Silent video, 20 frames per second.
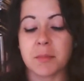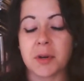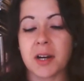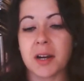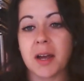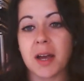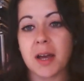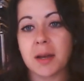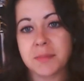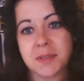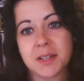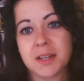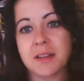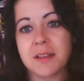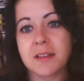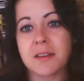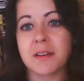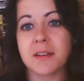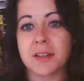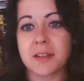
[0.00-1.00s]
Perhaps he
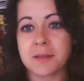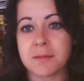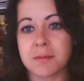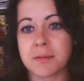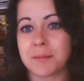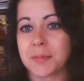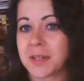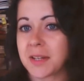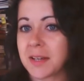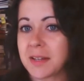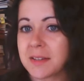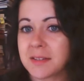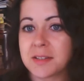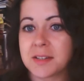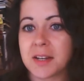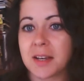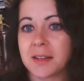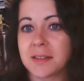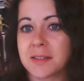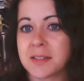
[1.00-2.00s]
thought this would be his
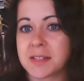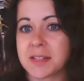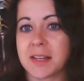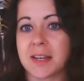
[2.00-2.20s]
chance to